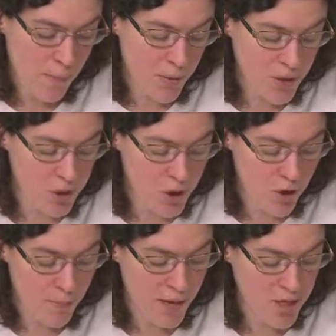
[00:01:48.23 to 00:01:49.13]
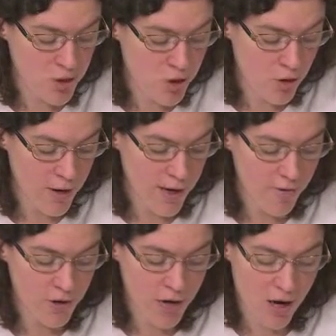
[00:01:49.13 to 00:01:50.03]
by sharing my story
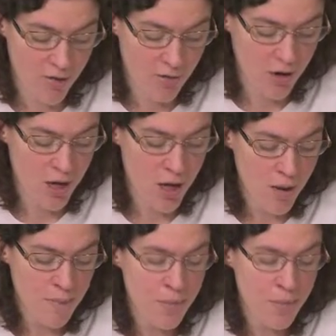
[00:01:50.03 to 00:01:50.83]
of recovery,